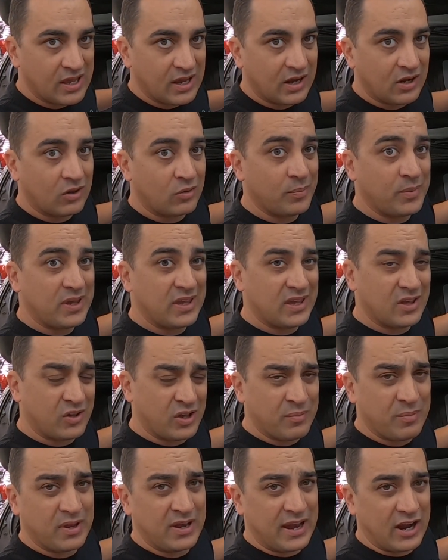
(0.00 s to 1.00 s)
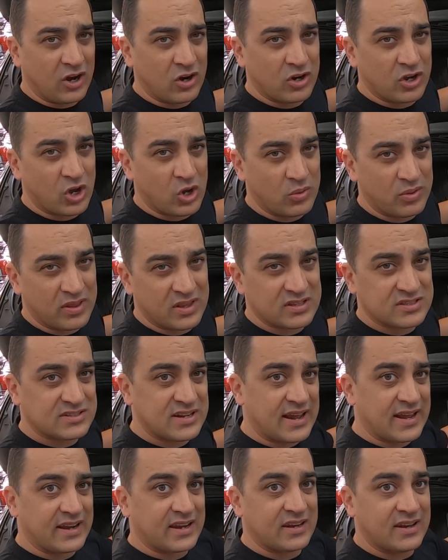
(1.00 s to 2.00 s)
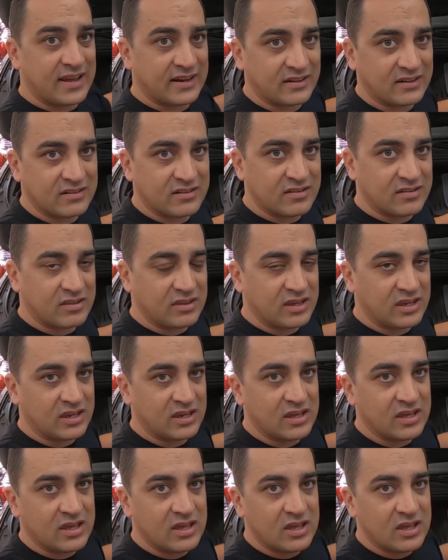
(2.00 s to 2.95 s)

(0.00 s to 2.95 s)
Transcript: It'll give me an error code that it's not connecting to the